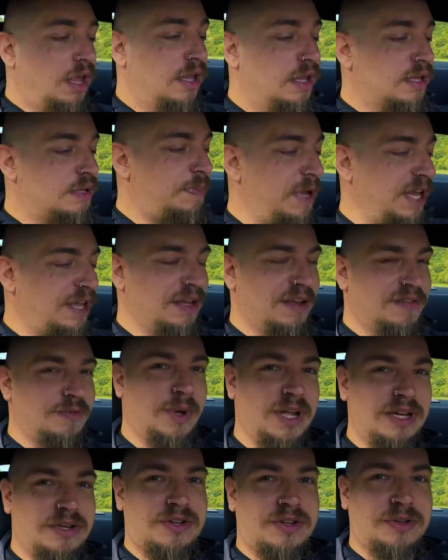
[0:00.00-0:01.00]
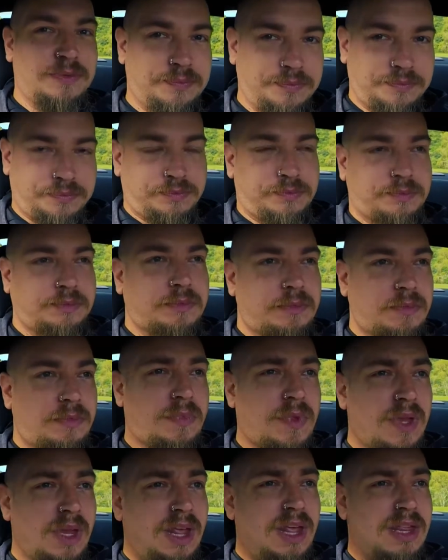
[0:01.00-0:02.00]
Speaking of which,
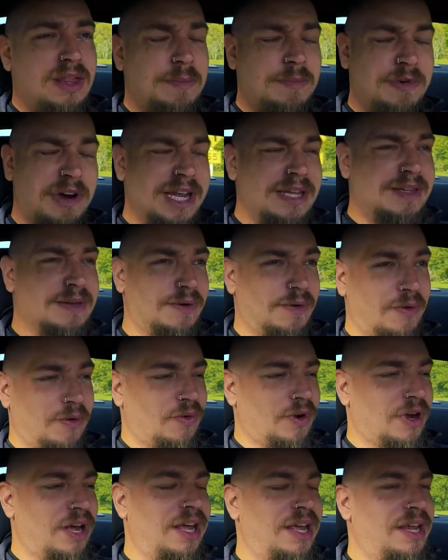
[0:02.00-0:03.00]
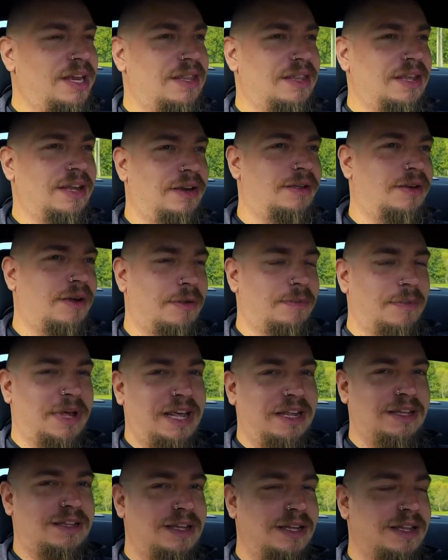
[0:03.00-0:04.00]
the brakes are alright. They're not
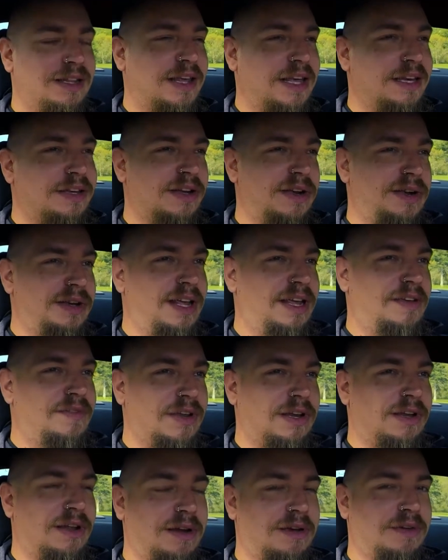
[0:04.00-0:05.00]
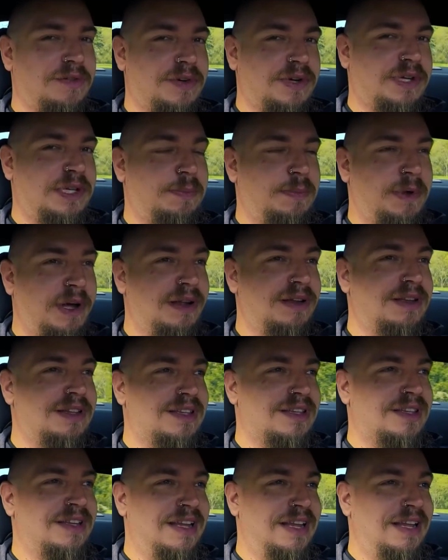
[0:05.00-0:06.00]
amazing. They don't have a lot of
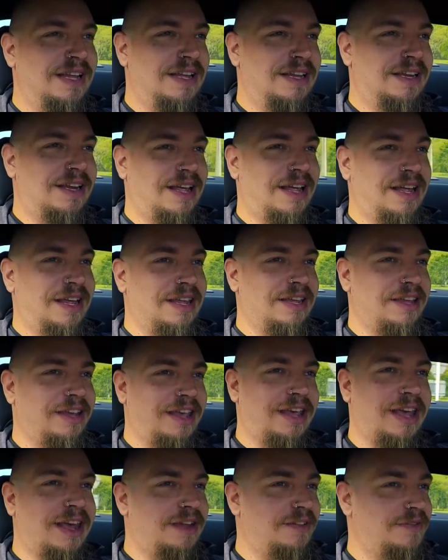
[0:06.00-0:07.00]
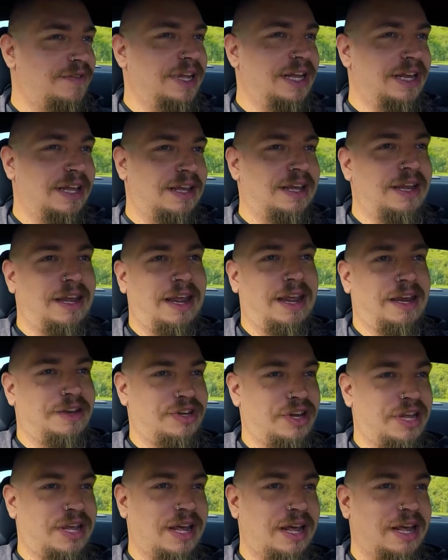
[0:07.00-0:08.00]
response. Like, you can't feel it
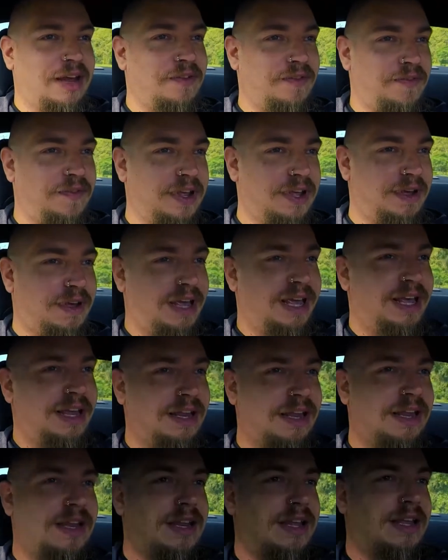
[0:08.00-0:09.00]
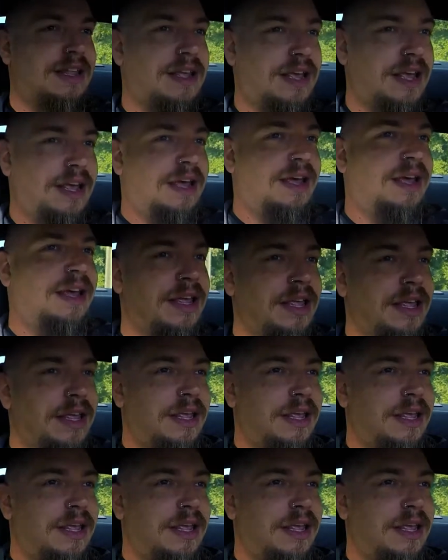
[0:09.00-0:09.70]
connect. You can't feel how linear they are.